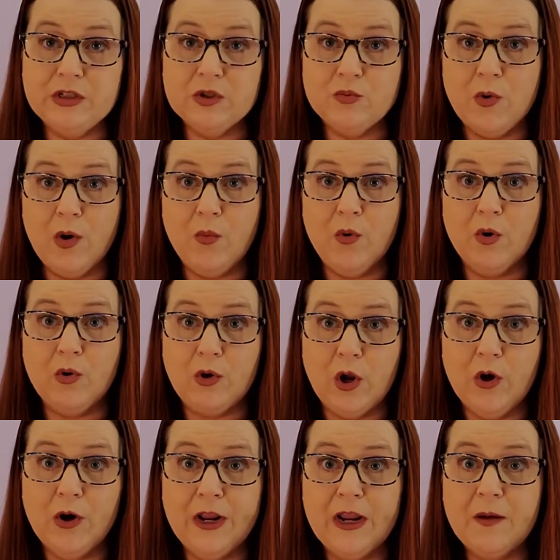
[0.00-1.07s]
is where we're
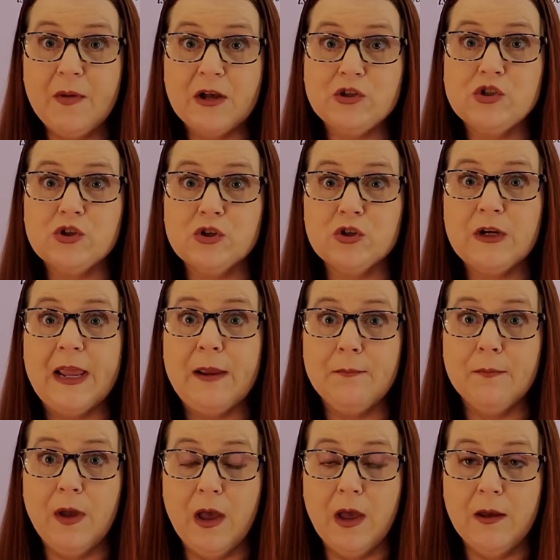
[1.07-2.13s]
learning about your
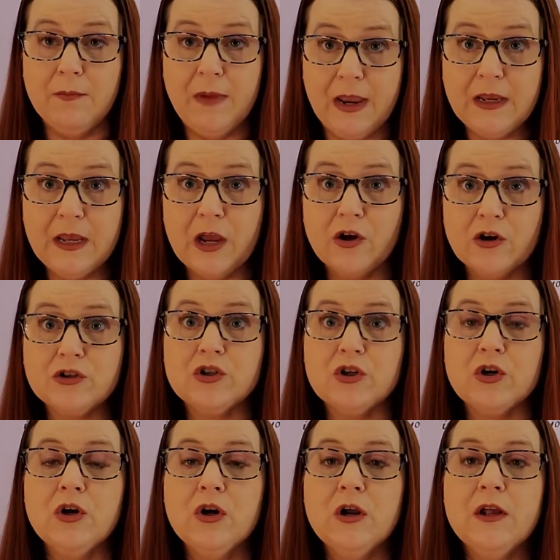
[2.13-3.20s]
main
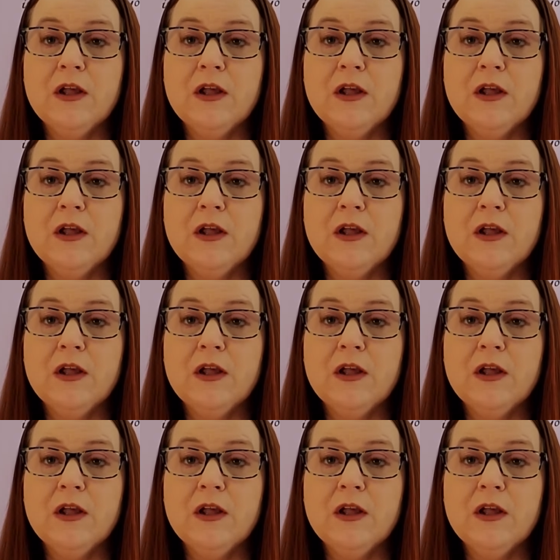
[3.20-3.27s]
character,